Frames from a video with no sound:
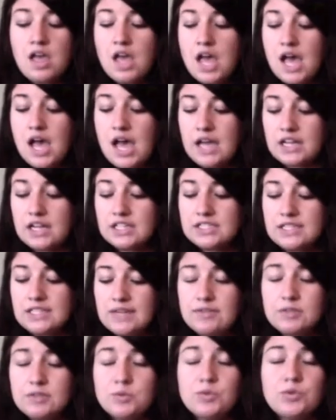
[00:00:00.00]
could
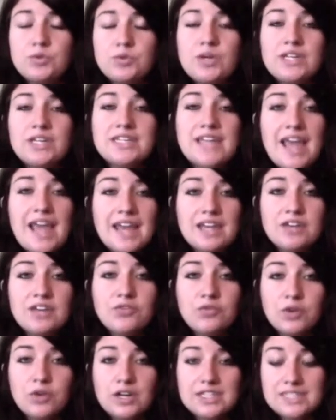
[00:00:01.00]
save us between $10 to
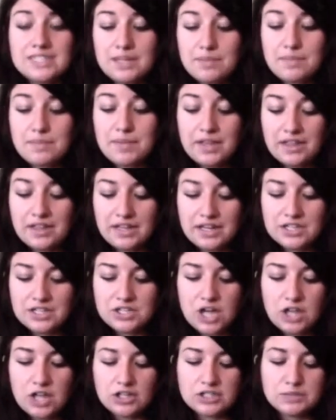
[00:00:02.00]
$14 billion
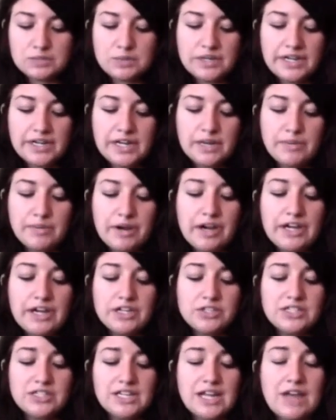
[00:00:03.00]
per year by
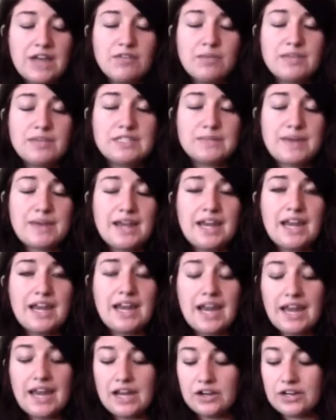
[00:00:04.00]
reducing government
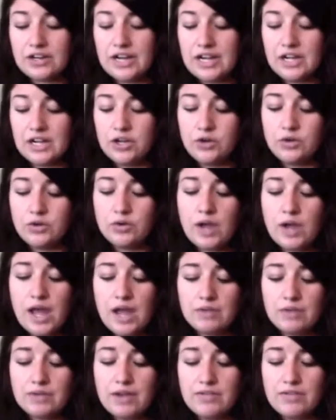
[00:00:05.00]
spending and creating new
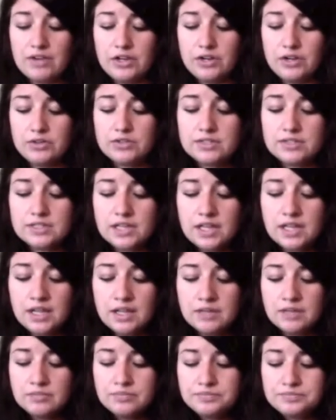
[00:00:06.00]
revenues.
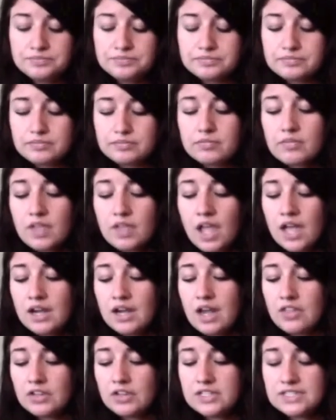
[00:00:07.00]

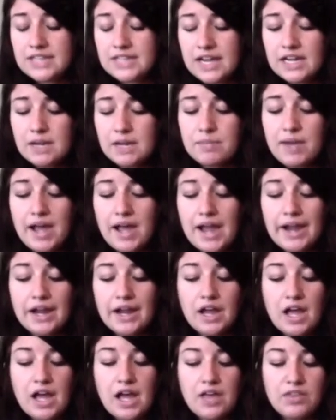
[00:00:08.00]
Another study
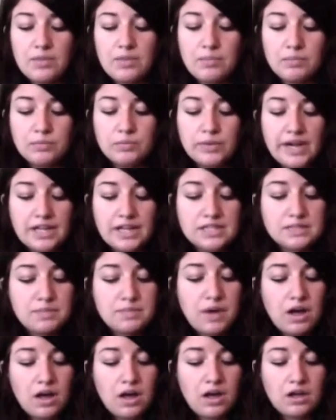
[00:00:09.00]
by the
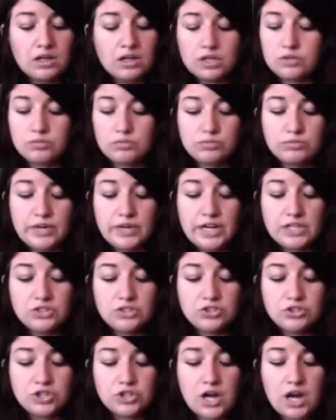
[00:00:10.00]

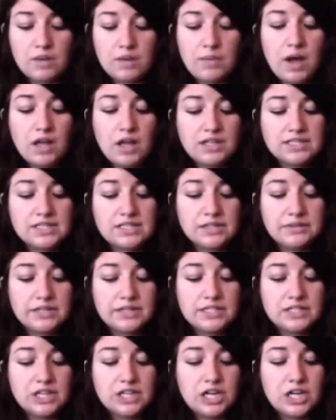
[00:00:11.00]
Rand's Drug Policy
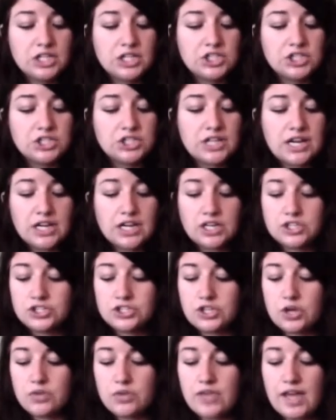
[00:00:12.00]
Research Center
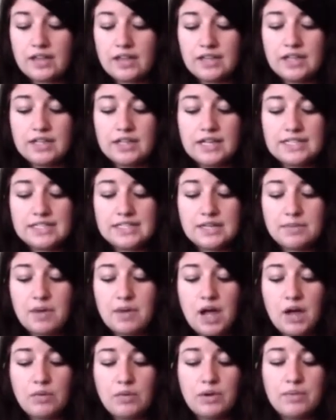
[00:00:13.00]
showed that legalizing
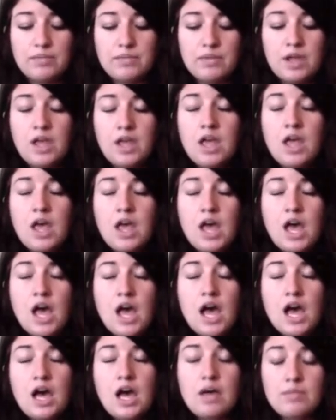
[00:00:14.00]
pot
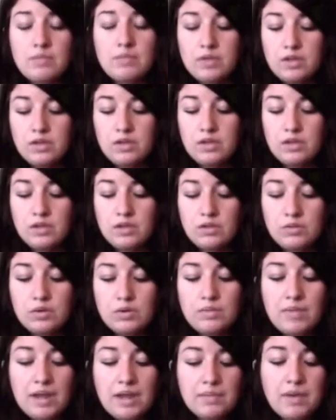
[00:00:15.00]

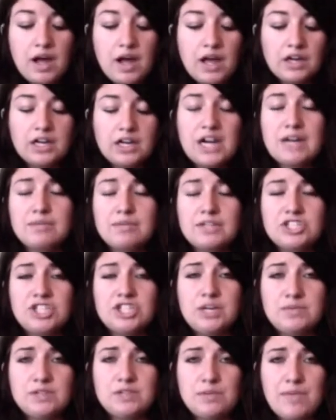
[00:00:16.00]
would make pot incredibly
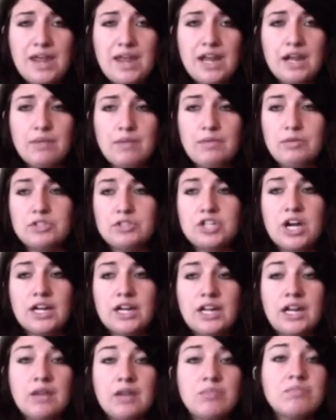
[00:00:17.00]
cheap to make. I mean, we're
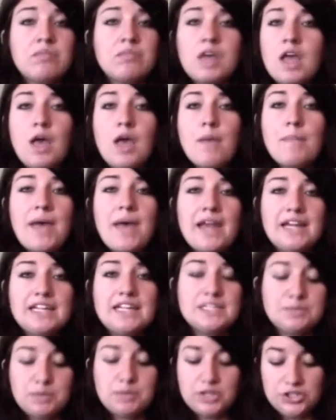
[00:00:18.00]
talking
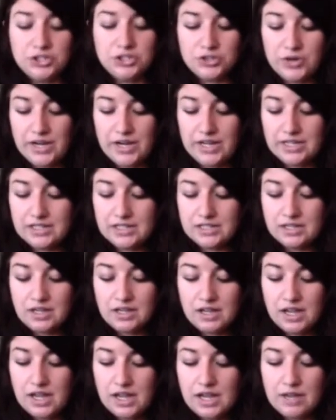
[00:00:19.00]
pennies per joint.
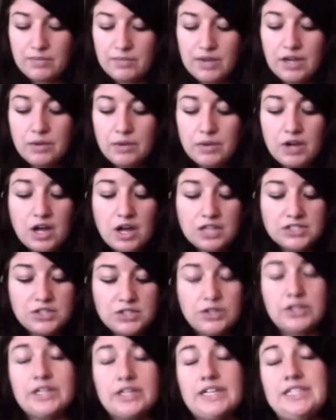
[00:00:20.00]
And it would
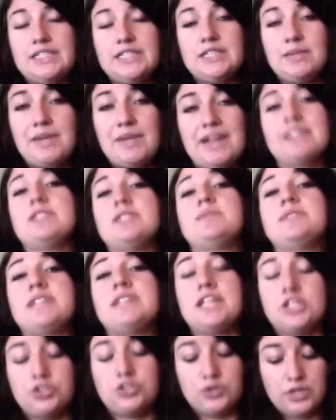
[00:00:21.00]
also increase demand
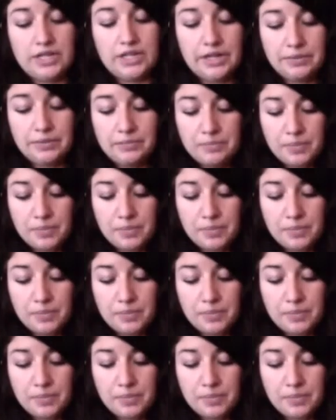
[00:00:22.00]
substantially.